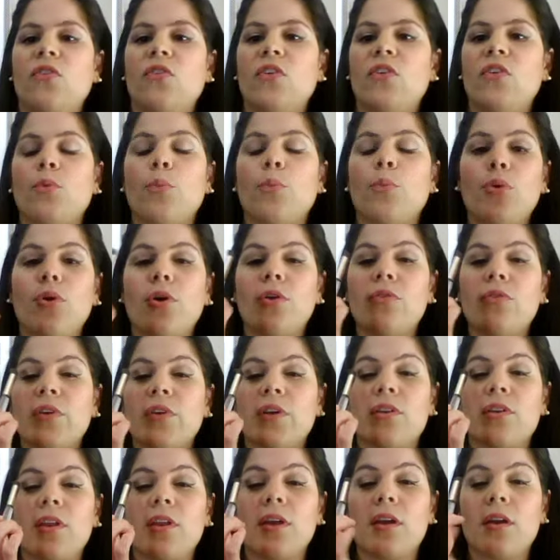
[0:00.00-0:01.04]
sits
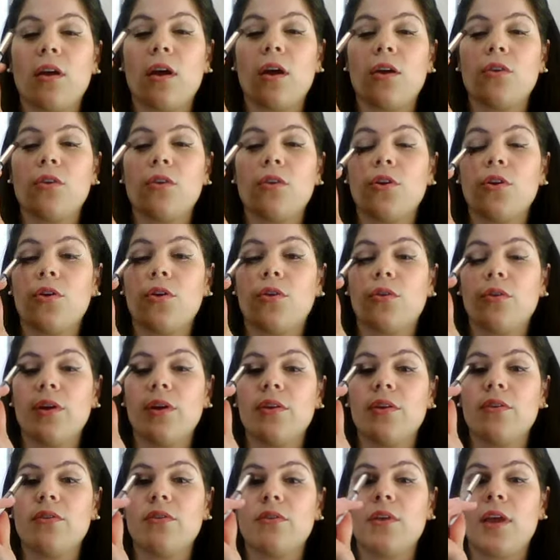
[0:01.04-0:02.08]
perfectly under your crease,
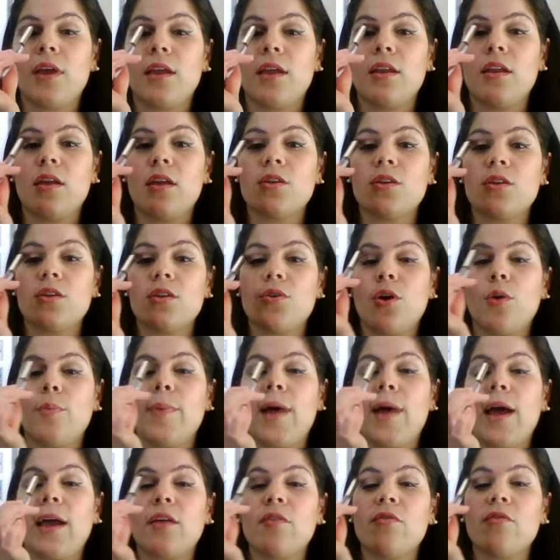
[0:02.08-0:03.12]
and as you go
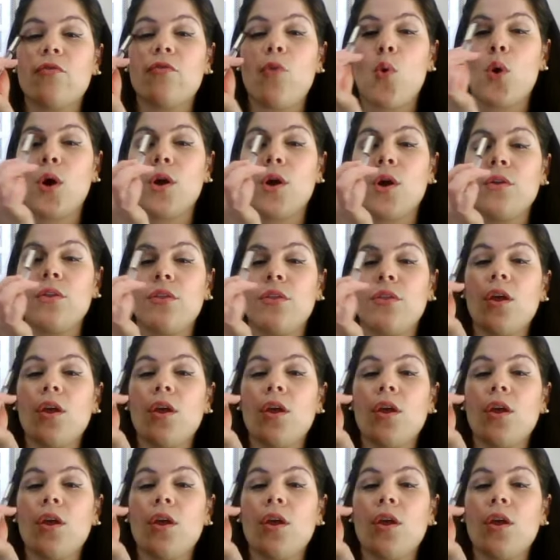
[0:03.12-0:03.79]
back and forth,